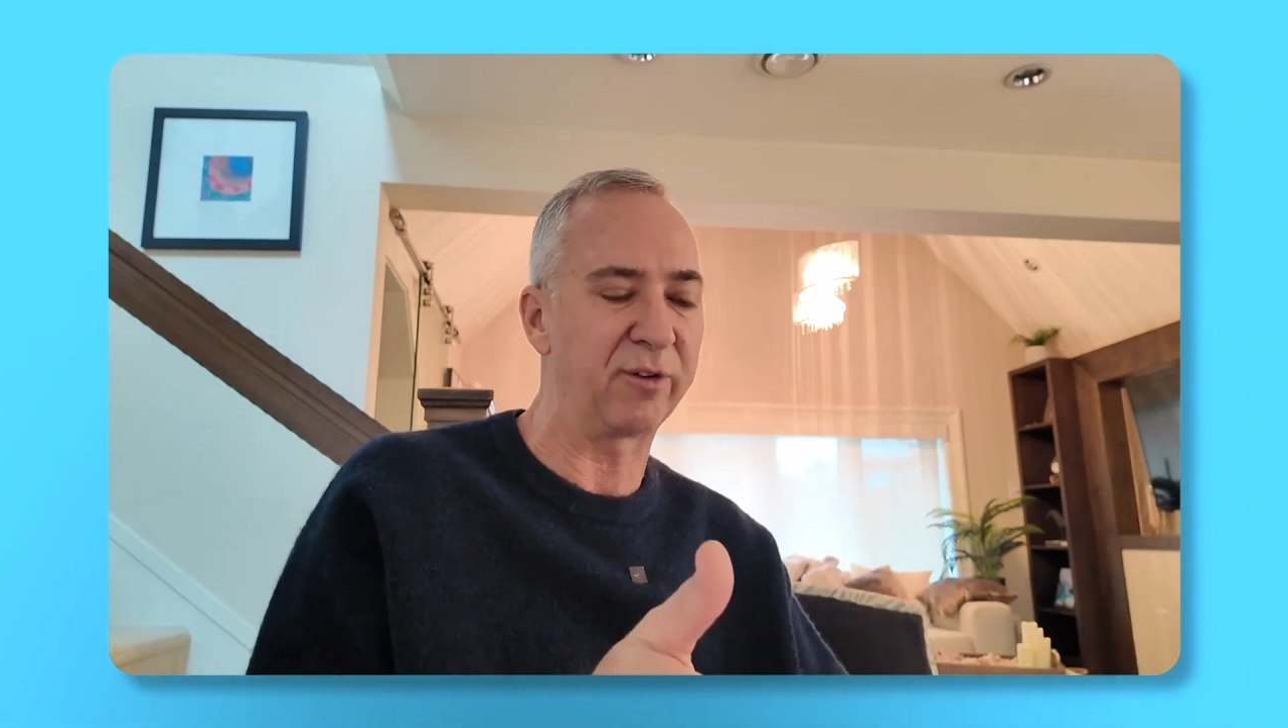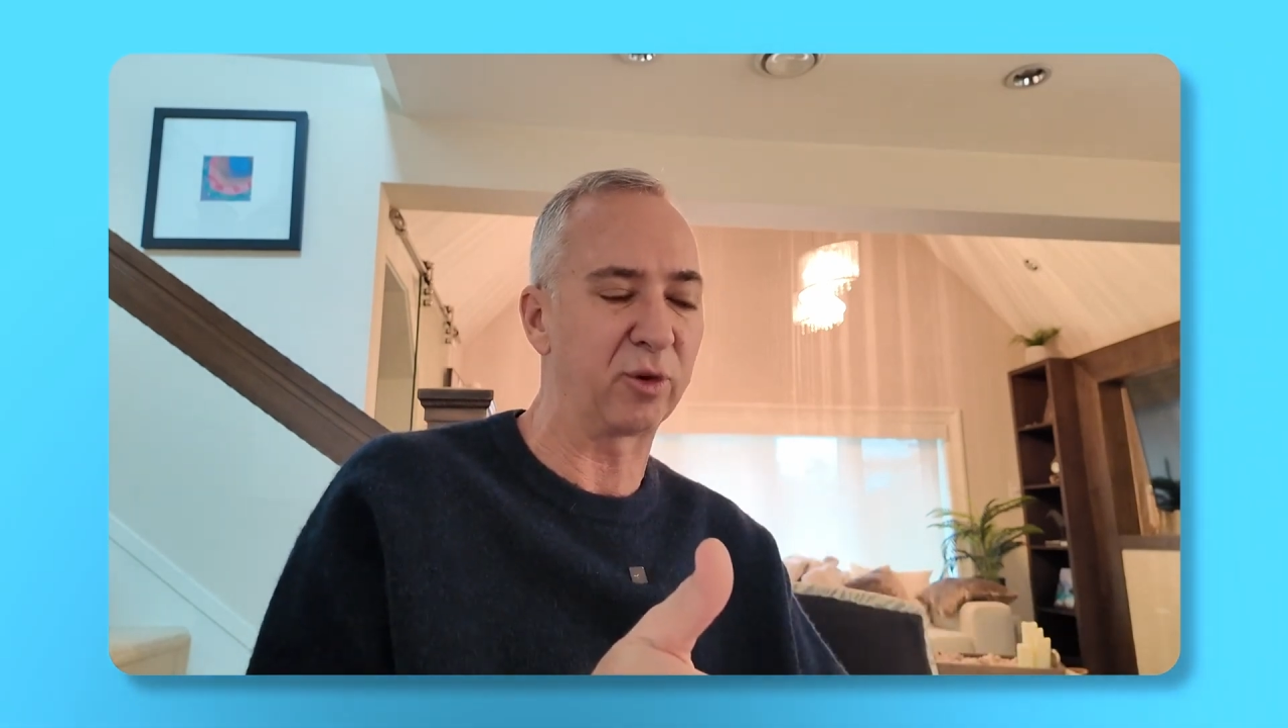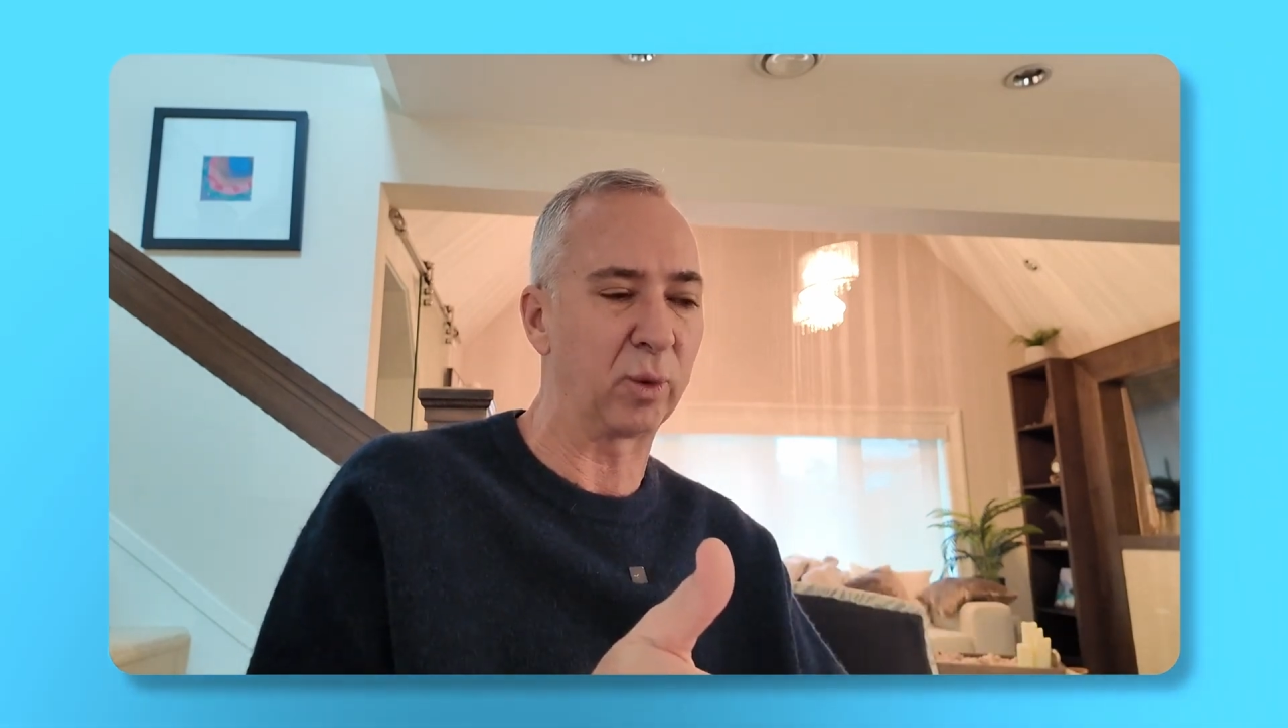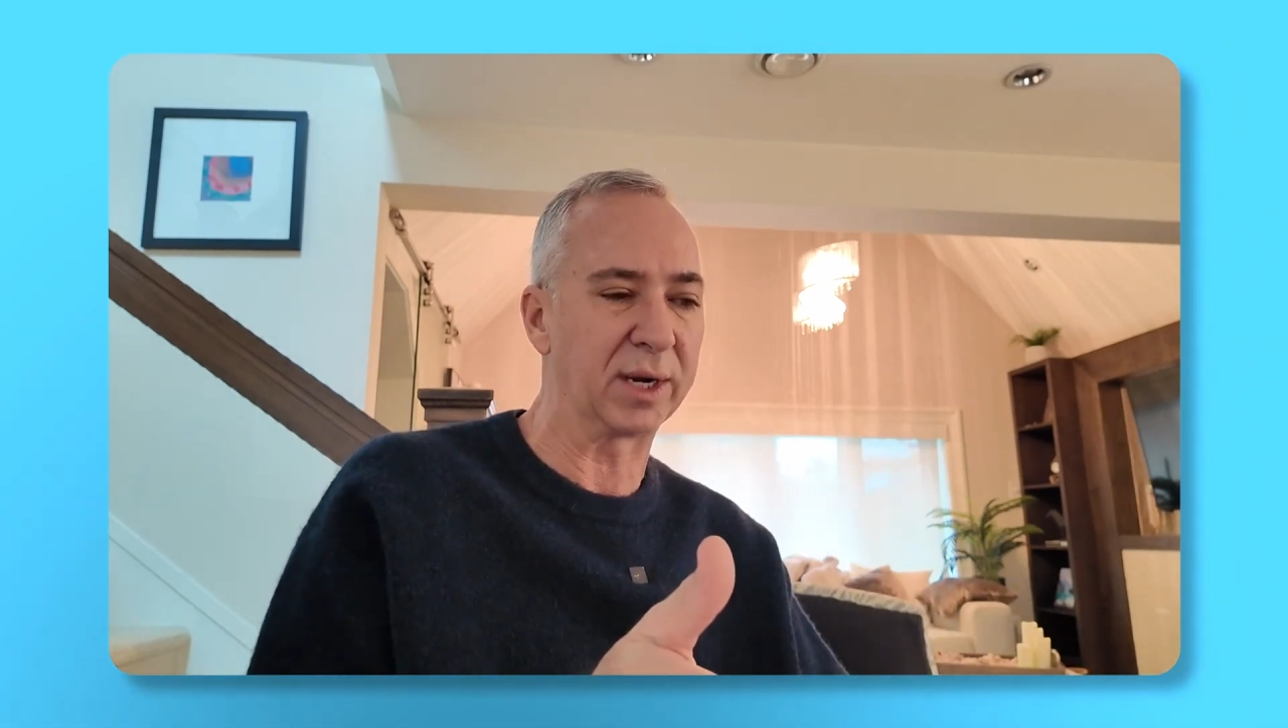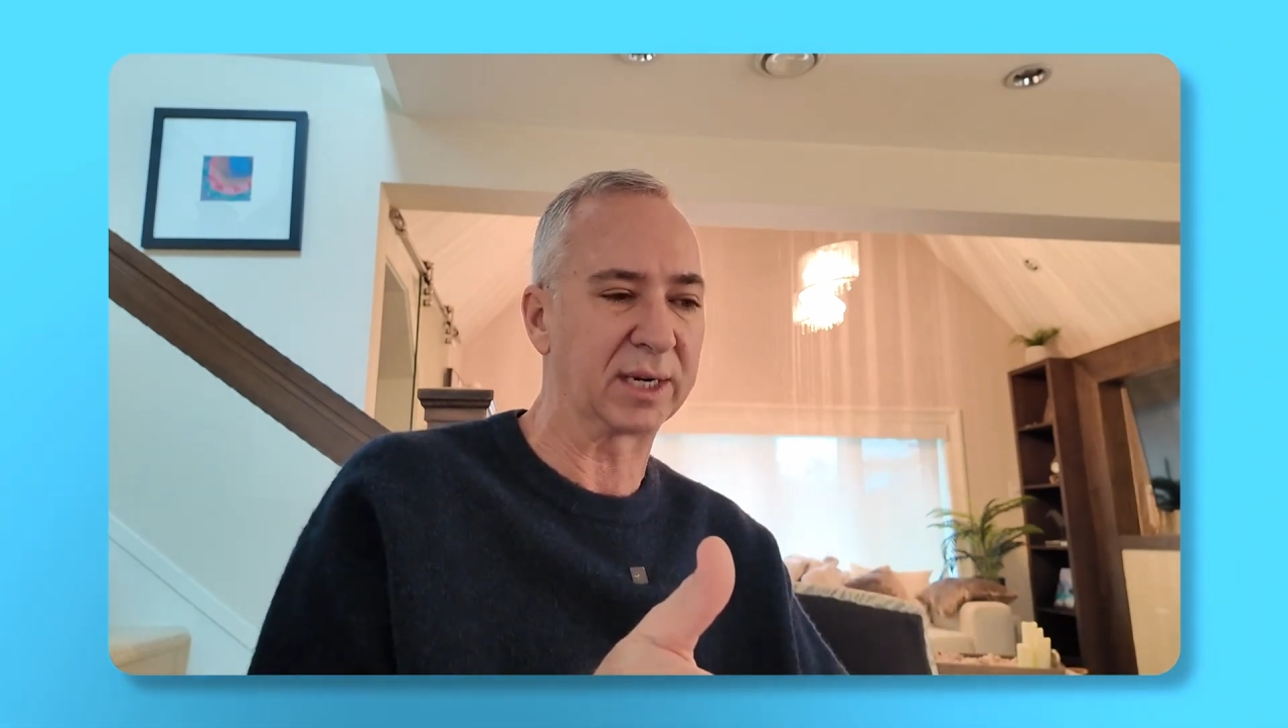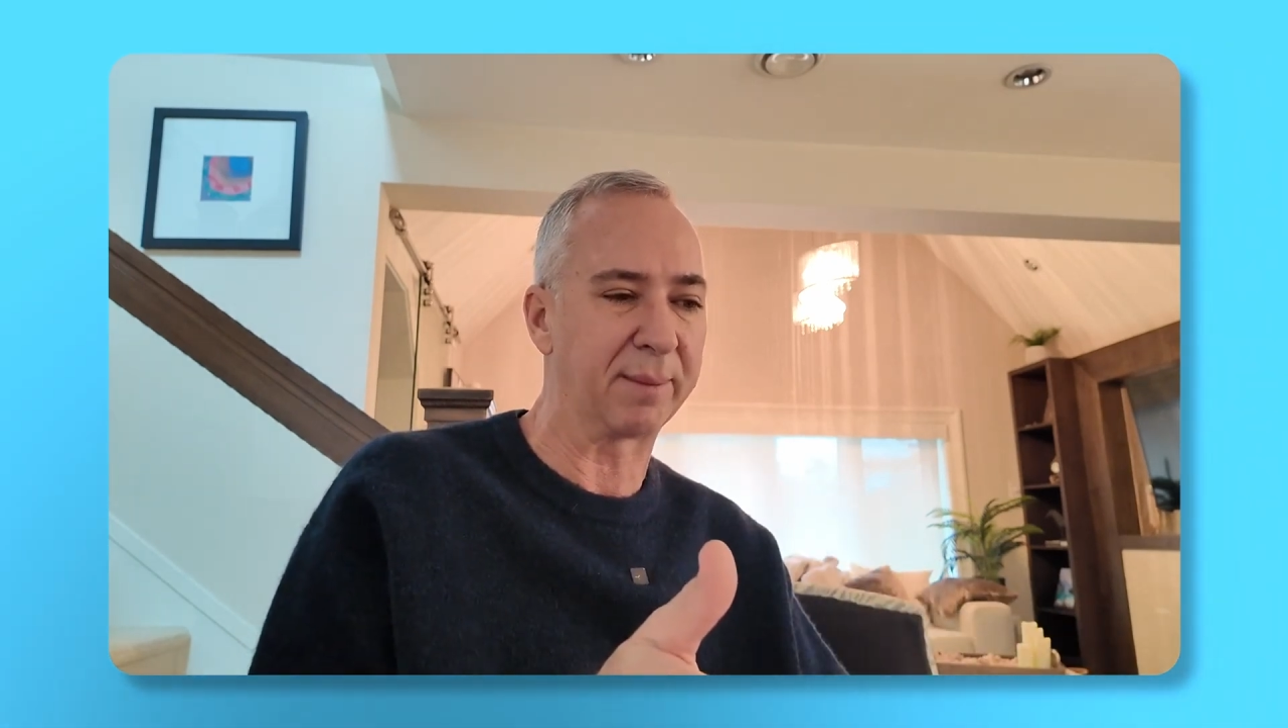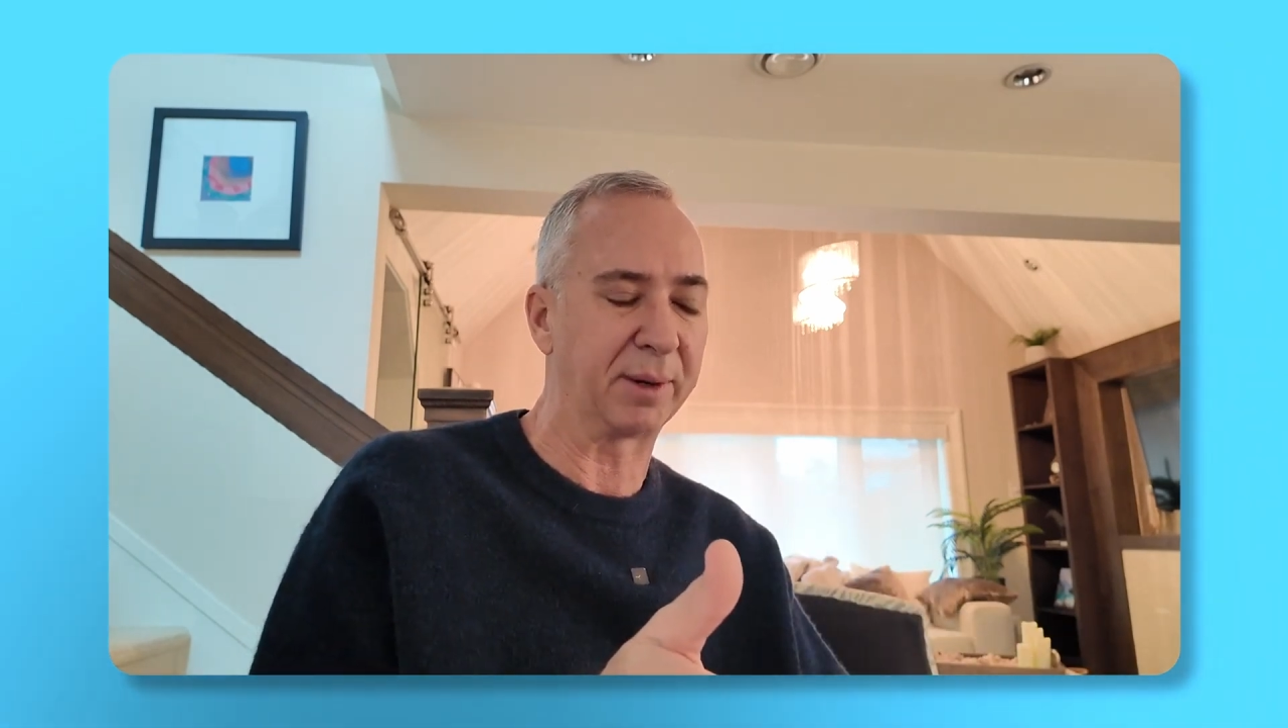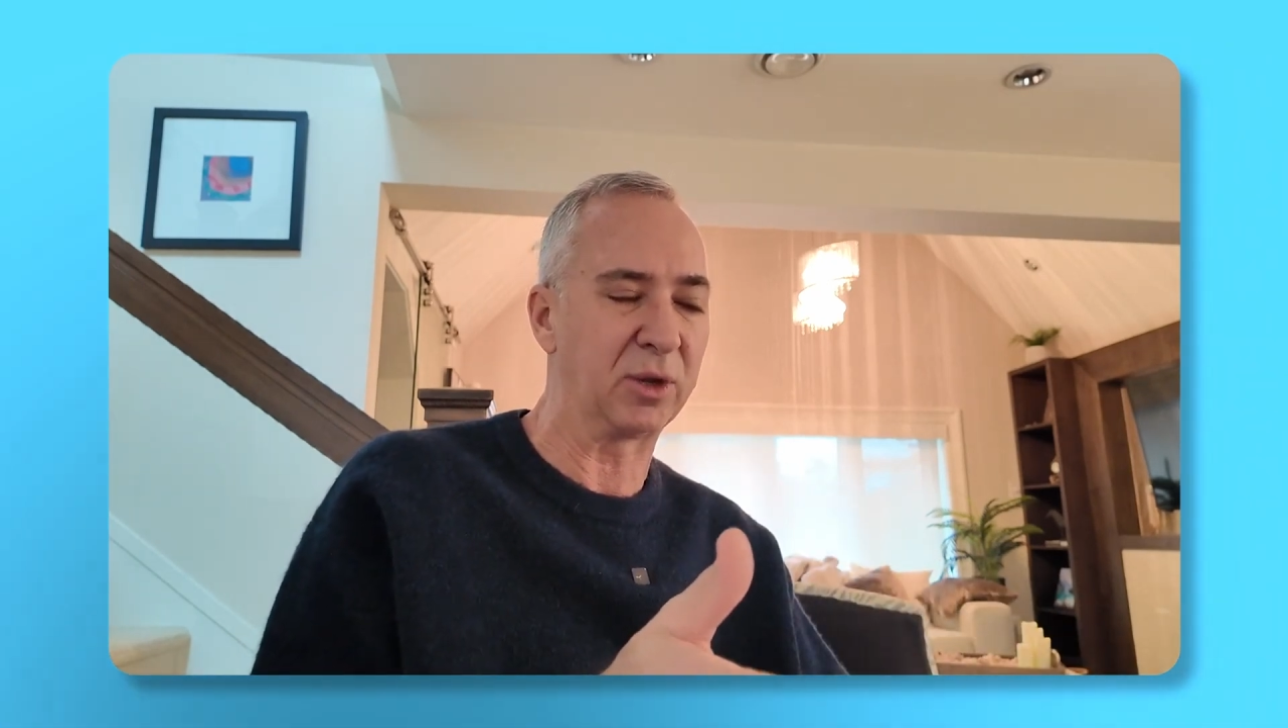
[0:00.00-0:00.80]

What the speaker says: for one company,